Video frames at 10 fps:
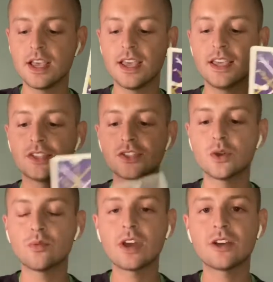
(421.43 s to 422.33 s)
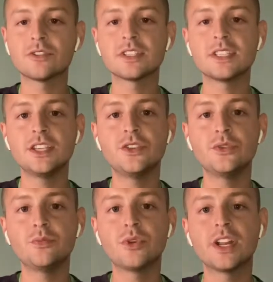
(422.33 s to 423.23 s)
is so proud to see
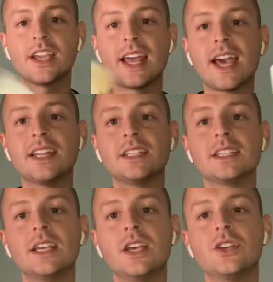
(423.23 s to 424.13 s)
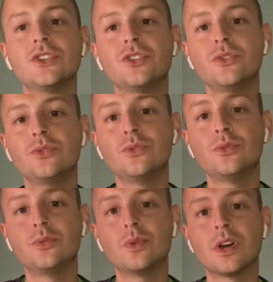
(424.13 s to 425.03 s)
you putting an end
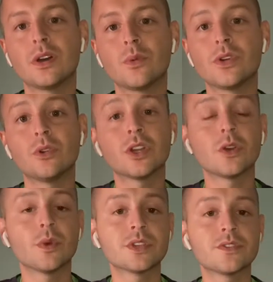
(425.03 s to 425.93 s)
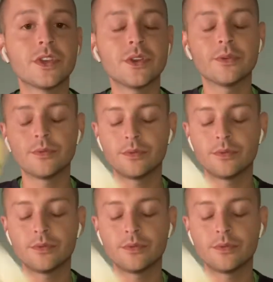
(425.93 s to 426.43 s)
to uh, what no longer works for you.